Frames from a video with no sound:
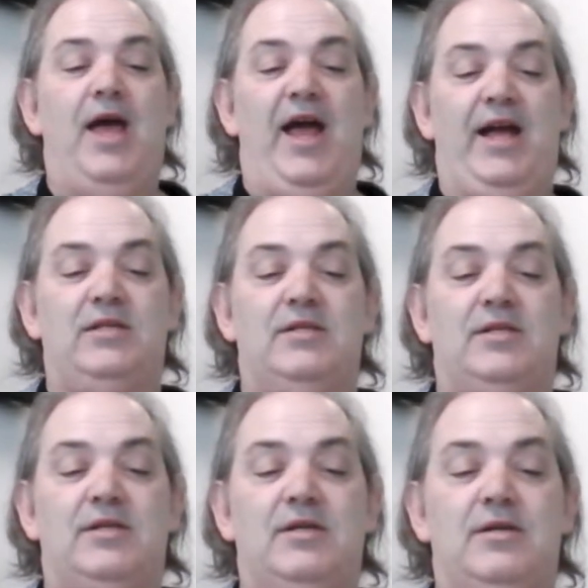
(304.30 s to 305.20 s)
and
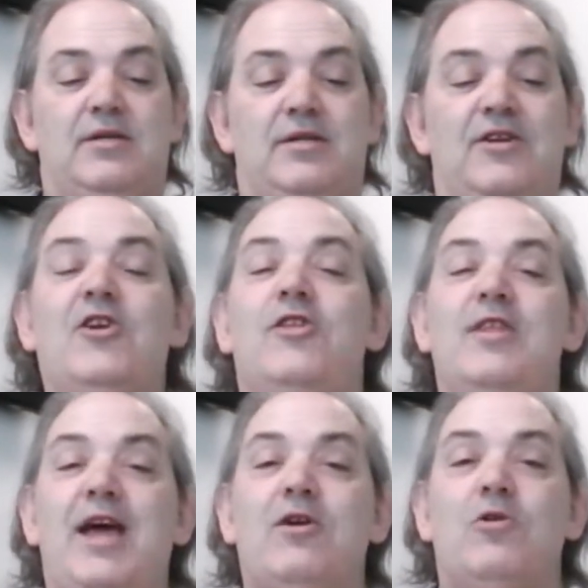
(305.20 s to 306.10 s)
you can
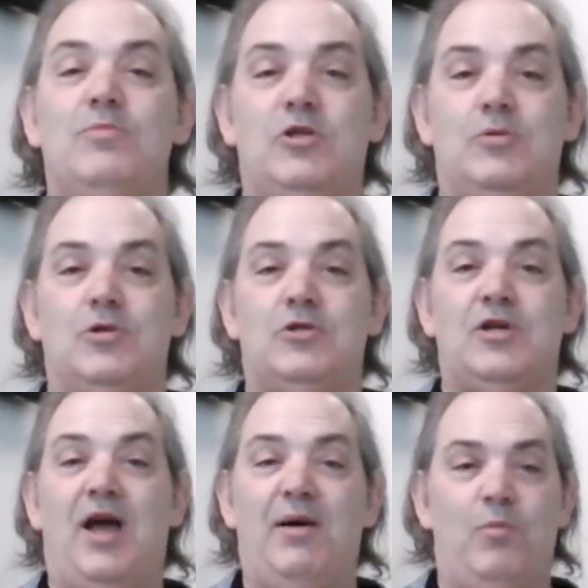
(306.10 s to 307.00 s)
then come to us,
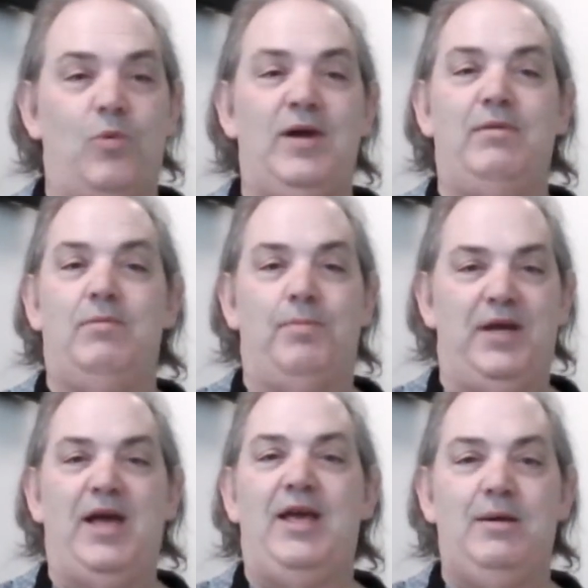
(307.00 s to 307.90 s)
and we will
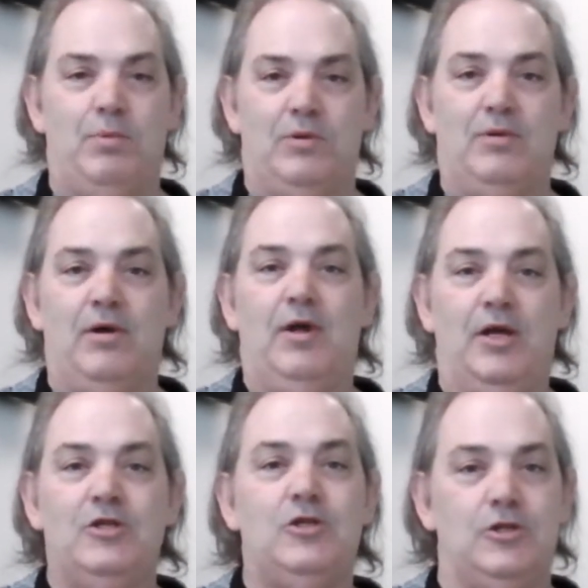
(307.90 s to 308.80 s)
be able
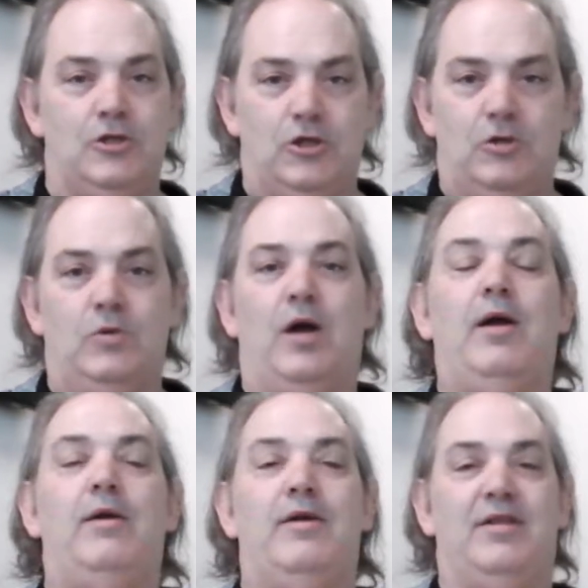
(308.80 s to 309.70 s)
to do
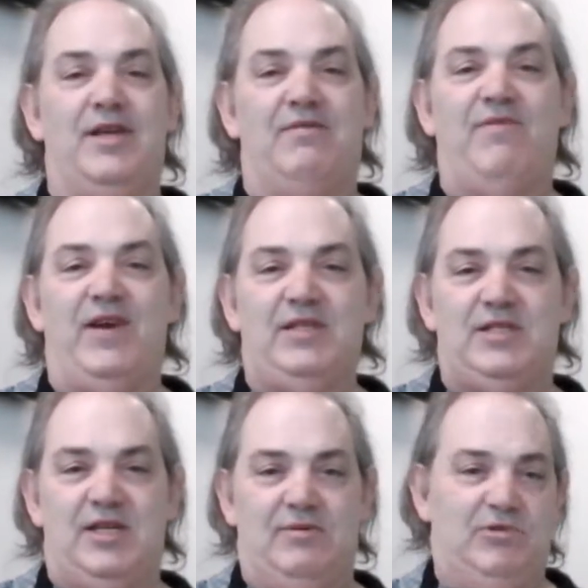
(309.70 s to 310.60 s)
the advanced
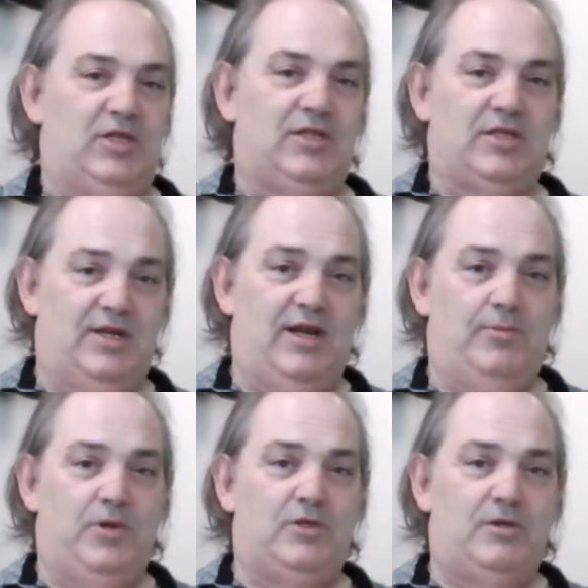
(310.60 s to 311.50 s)
services and
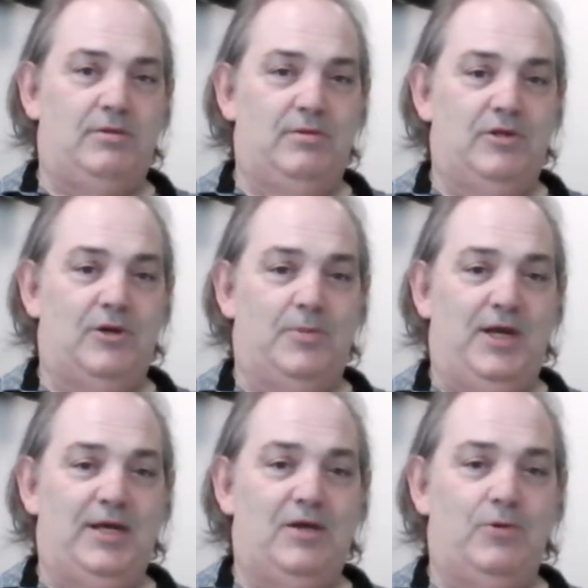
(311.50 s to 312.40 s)
help you to
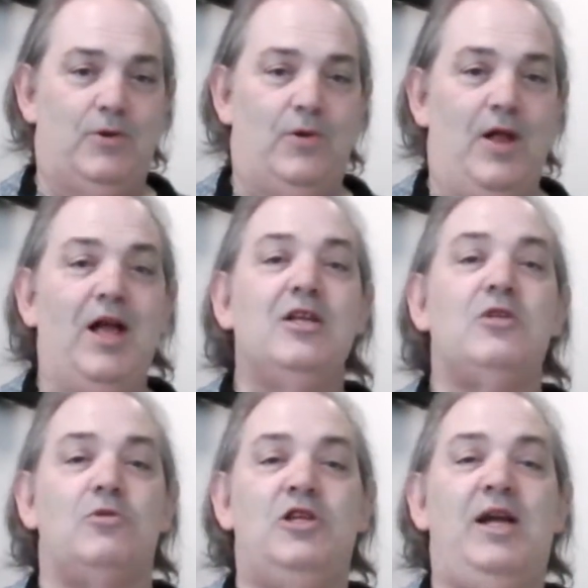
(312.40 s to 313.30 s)
dominate Google.
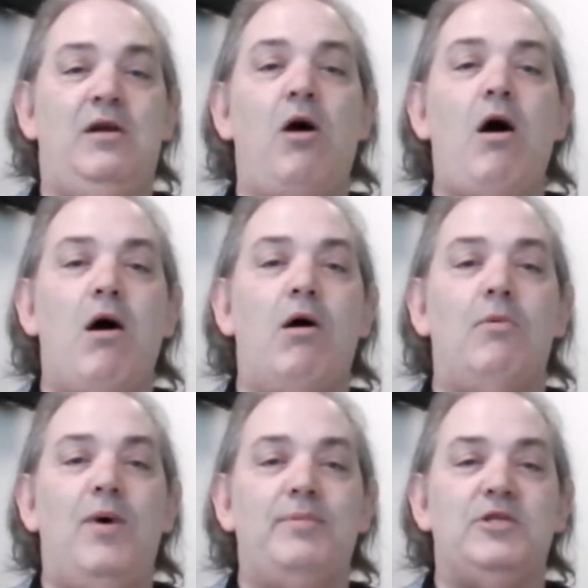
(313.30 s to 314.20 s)
So check out our
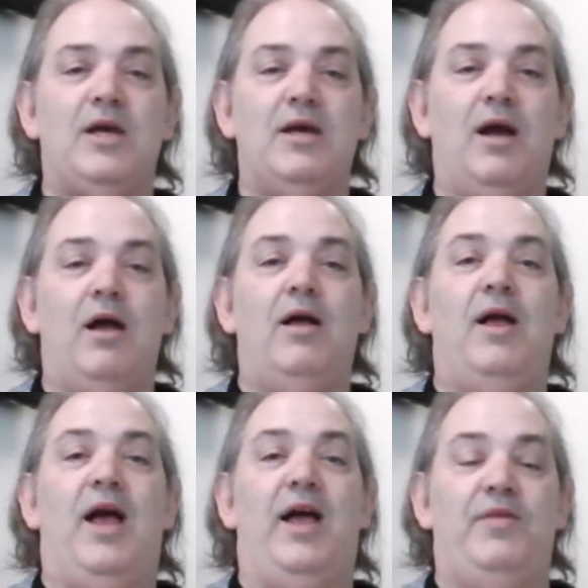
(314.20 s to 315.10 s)
website
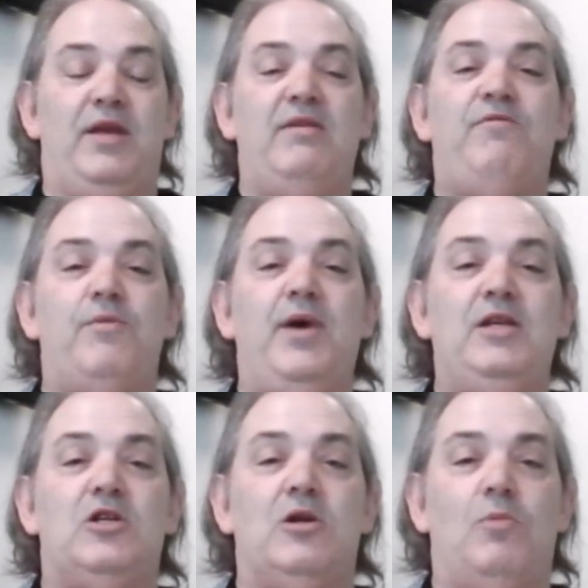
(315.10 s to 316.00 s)
and the
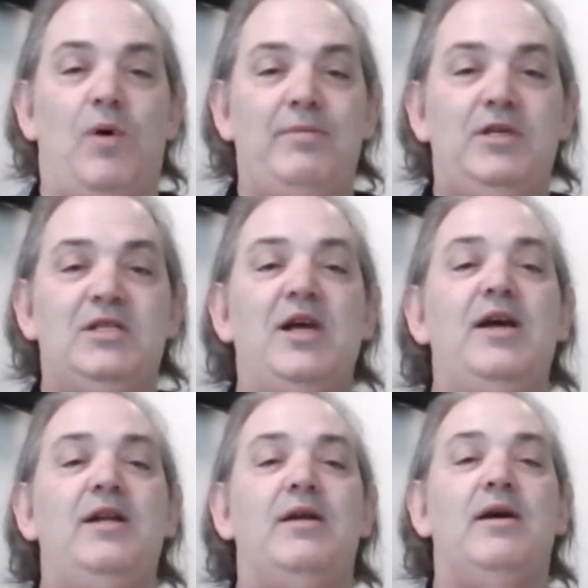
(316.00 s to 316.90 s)
information on web
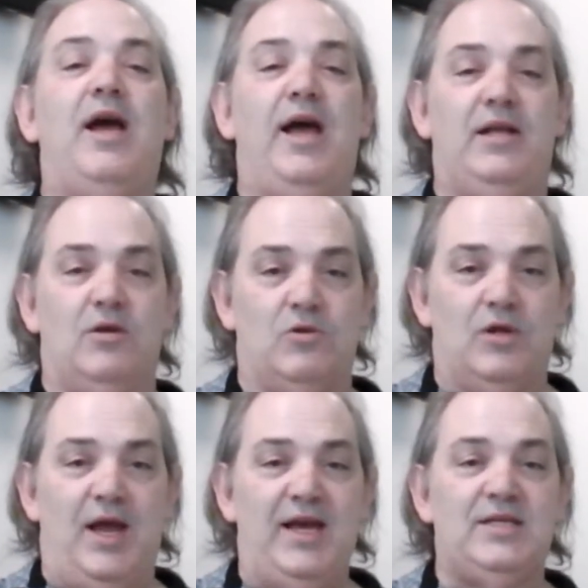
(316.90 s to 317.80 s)
design and
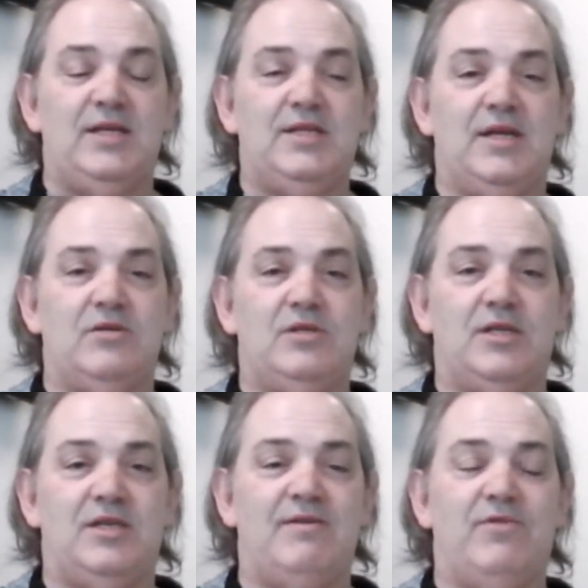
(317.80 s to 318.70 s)
on SSL
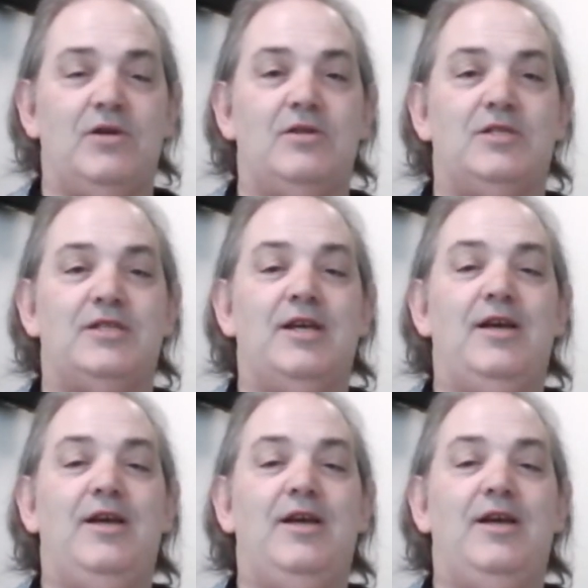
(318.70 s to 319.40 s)
certificates,